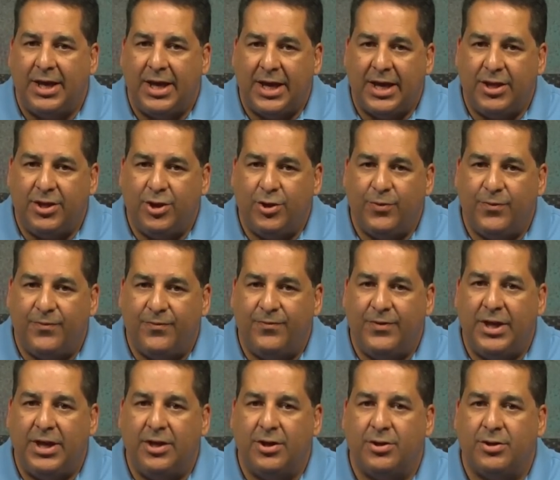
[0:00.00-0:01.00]
and you
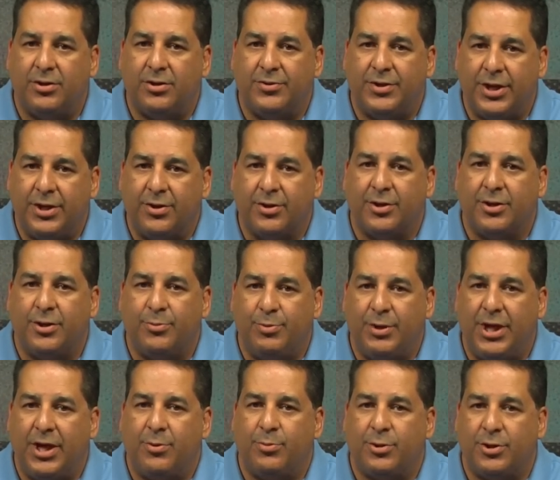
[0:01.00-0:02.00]
feel that you're going to
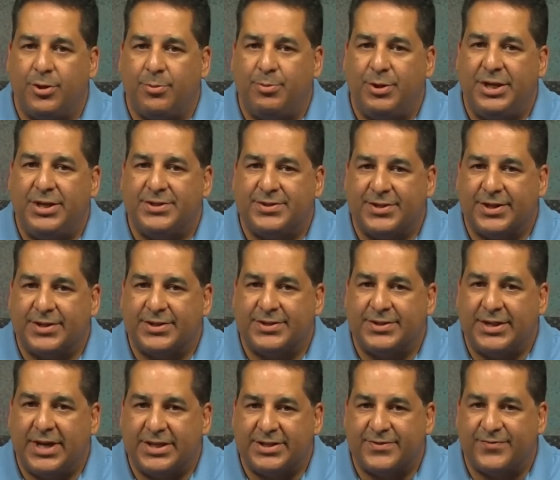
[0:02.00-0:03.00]
be able to be
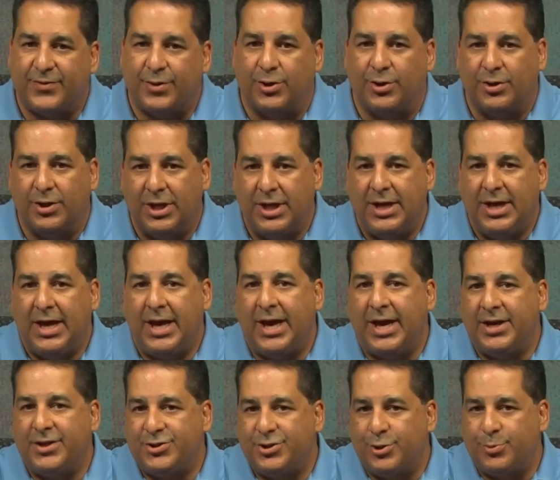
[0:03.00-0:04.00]
successful
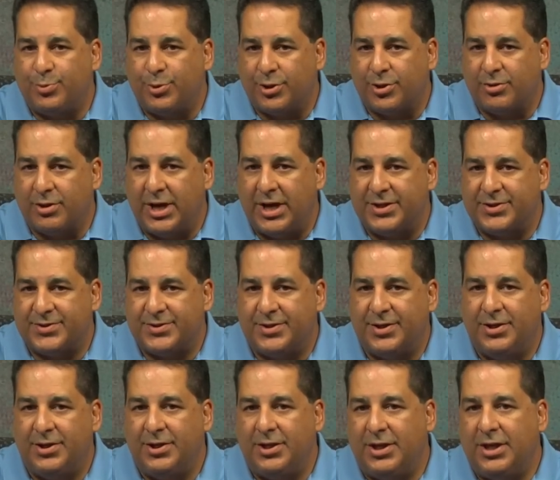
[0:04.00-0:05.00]
as you progress
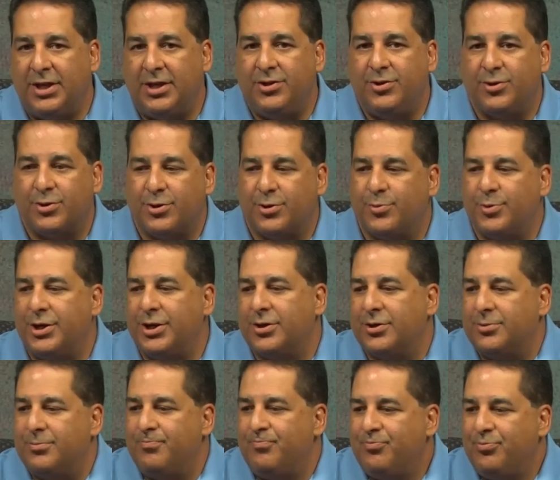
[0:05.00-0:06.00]
in your
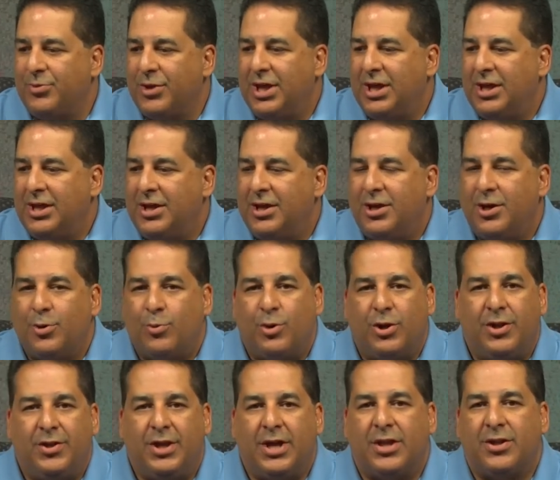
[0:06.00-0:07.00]
career.
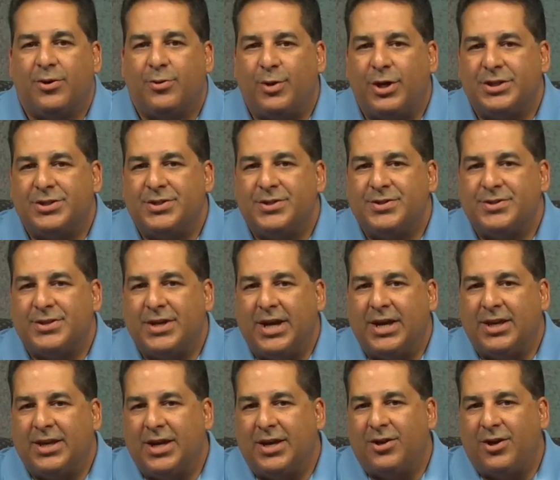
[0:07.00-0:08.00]
One of the other questions
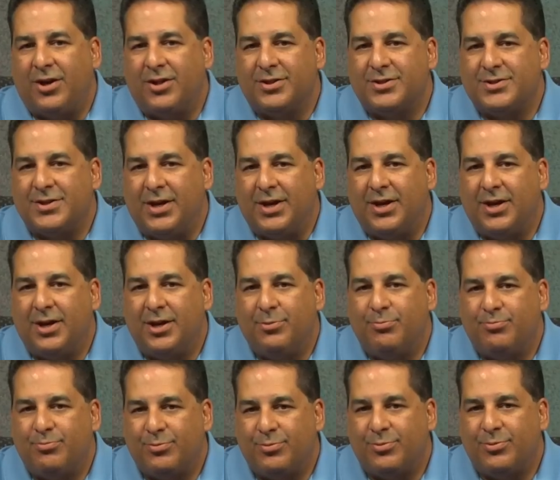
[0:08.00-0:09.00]
I get all the
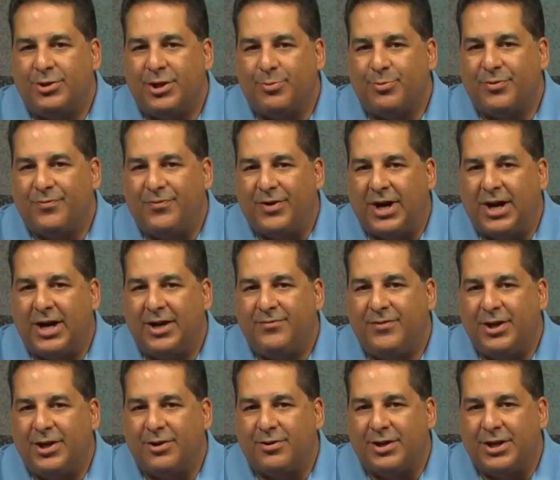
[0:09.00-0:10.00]
time, number 5
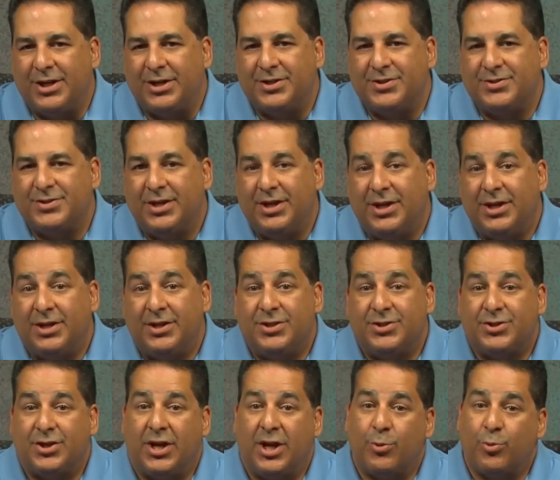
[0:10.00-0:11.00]
here, is,
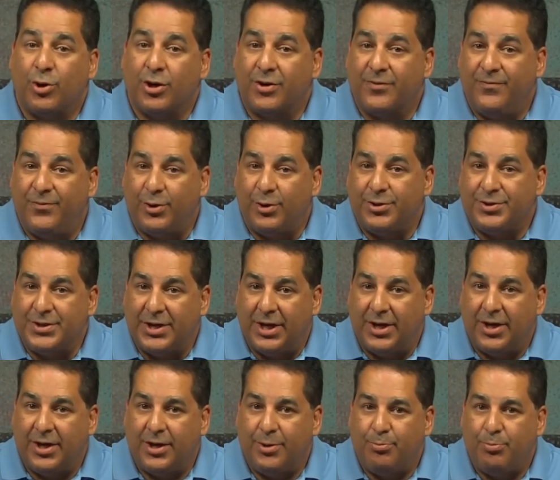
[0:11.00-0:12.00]
should I work
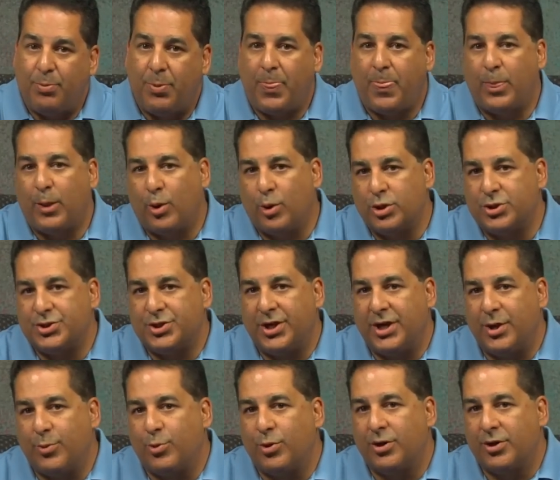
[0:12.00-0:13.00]
full-time or should
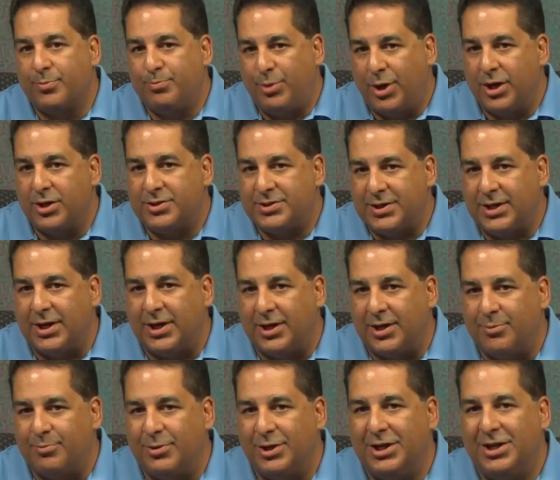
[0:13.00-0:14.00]
I work
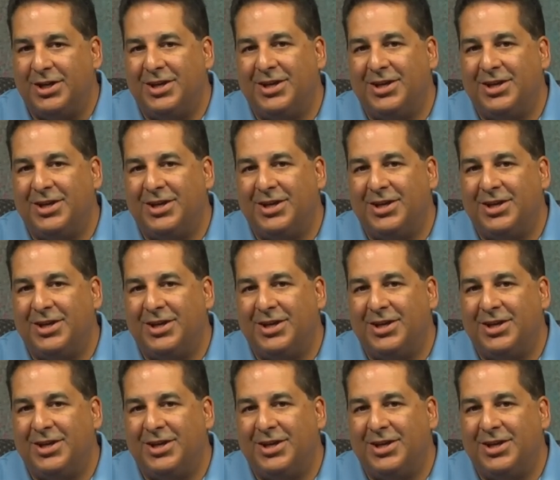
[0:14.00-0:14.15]
part-time?